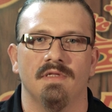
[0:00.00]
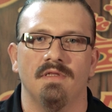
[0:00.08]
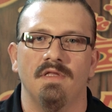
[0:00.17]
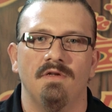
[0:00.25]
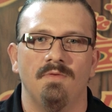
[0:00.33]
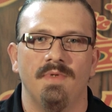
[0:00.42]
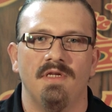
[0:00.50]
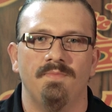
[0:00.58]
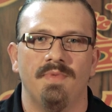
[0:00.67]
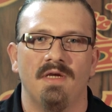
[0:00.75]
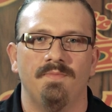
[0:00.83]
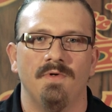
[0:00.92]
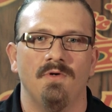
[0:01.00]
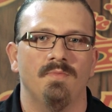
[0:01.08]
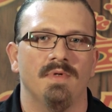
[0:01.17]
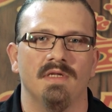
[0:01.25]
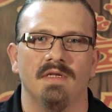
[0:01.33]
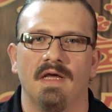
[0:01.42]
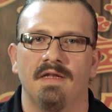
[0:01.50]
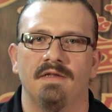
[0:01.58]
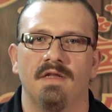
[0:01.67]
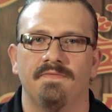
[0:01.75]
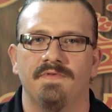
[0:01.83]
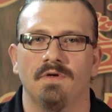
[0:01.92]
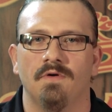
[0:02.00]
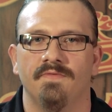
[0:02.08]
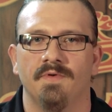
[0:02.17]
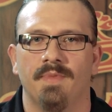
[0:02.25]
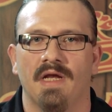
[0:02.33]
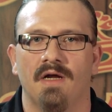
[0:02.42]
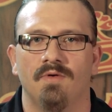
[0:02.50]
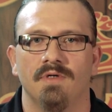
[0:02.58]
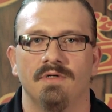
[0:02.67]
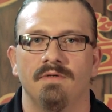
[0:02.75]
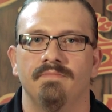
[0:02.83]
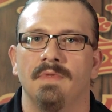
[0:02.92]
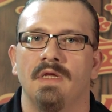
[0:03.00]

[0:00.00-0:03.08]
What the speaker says: a little bit of pepper, but not enough to overpower.